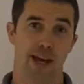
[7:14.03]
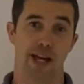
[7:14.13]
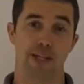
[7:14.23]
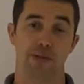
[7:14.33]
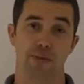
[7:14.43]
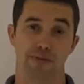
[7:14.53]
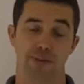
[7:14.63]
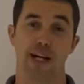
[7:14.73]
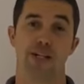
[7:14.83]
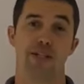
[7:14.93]
and with
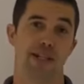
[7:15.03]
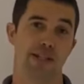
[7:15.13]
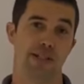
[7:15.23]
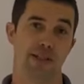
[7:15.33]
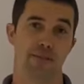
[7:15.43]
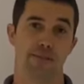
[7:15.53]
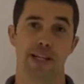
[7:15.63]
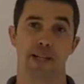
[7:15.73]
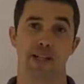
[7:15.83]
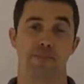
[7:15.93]
large dents,
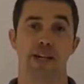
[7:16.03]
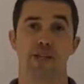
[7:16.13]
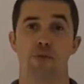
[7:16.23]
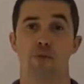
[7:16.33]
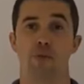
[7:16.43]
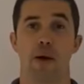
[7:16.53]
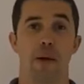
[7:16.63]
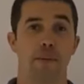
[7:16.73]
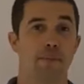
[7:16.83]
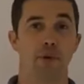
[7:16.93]
makes the metal
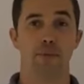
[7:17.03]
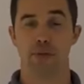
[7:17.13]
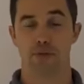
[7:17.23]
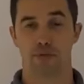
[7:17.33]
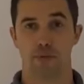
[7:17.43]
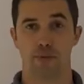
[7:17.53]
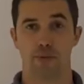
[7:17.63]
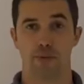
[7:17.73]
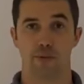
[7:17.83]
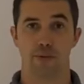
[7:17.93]
more
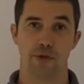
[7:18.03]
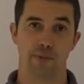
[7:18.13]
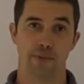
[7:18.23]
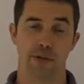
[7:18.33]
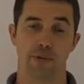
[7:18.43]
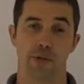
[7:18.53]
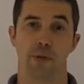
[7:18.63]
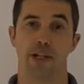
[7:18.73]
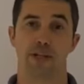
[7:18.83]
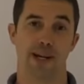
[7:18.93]
maneuverable to be able to
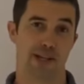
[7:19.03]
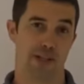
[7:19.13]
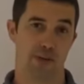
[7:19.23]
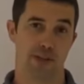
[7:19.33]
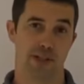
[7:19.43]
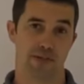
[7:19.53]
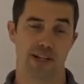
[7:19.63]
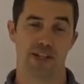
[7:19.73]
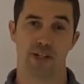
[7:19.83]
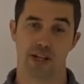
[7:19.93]
work back into its
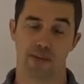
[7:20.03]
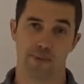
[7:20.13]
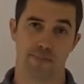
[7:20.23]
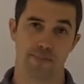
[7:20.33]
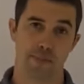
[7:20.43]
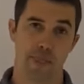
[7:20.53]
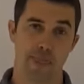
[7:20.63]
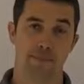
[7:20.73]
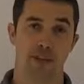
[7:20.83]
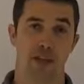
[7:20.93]
correct shape.
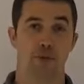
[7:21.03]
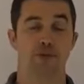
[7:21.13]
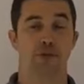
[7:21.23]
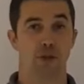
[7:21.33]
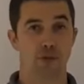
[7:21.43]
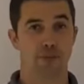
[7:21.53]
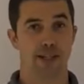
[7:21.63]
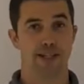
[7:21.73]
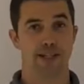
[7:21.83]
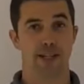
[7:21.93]
With glue
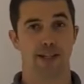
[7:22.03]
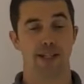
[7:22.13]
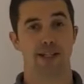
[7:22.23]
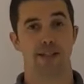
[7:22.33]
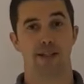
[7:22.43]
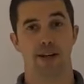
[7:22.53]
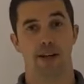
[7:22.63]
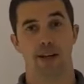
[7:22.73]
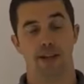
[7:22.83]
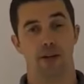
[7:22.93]
pulling techniques,
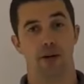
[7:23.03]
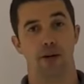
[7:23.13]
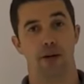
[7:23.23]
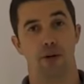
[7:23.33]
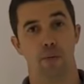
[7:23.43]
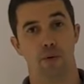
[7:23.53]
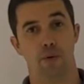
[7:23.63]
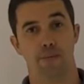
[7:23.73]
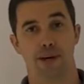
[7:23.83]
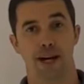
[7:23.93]
the
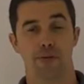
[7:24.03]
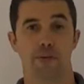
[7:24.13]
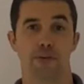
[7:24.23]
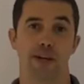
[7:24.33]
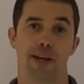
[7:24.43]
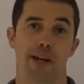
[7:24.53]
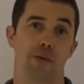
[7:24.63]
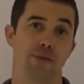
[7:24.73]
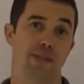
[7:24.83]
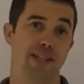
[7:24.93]
warm panel
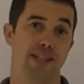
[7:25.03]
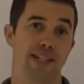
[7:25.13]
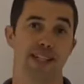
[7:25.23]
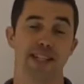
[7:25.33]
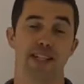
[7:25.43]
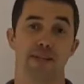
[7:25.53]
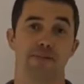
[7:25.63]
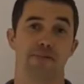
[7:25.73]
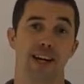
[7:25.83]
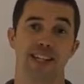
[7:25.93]
helps the
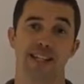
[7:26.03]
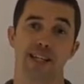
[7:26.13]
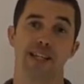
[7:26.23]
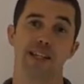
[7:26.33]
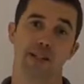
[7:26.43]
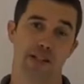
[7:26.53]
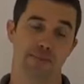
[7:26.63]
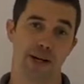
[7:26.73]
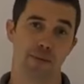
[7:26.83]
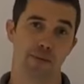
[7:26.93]
adhesive adhere to the
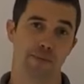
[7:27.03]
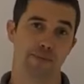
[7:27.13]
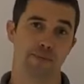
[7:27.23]
panel,